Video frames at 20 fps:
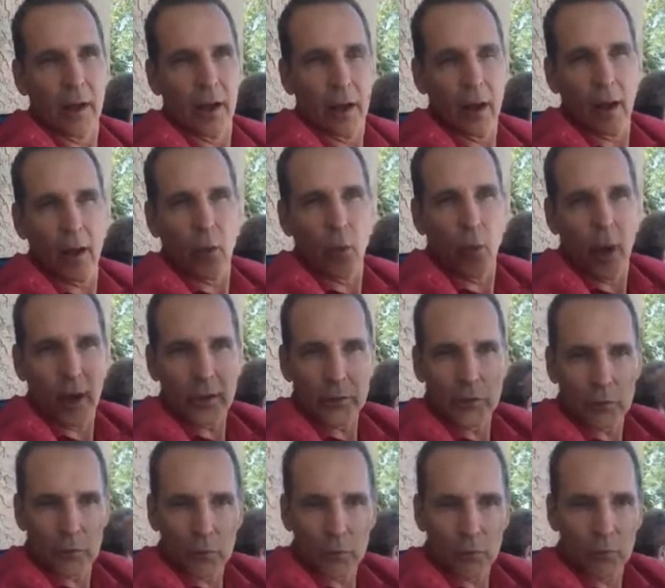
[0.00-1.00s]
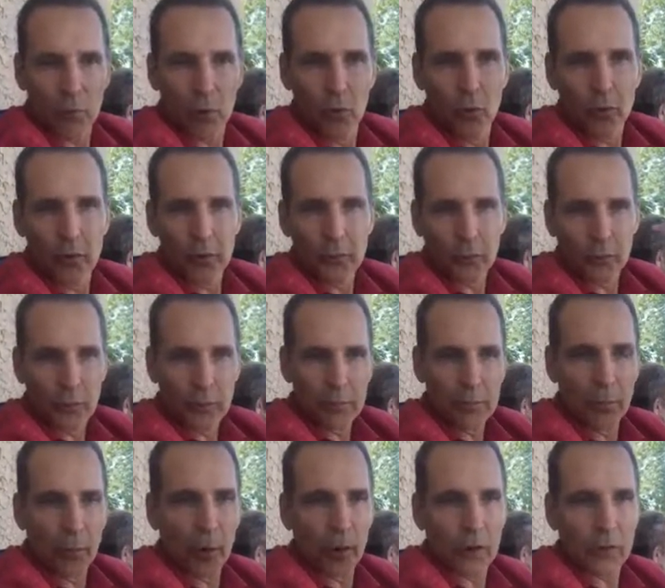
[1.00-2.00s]
watch movies,
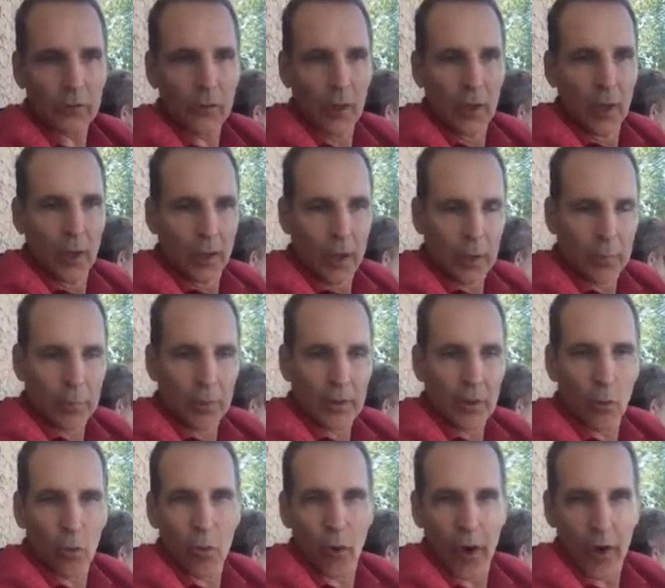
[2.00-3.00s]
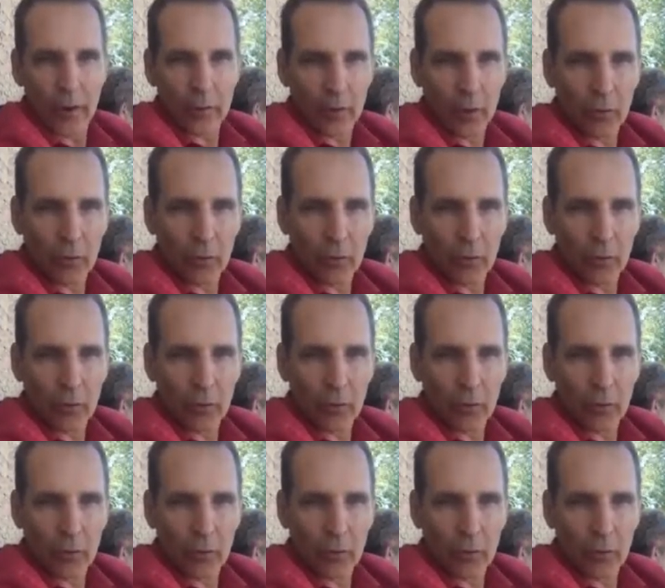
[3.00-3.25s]
read books, and be aware.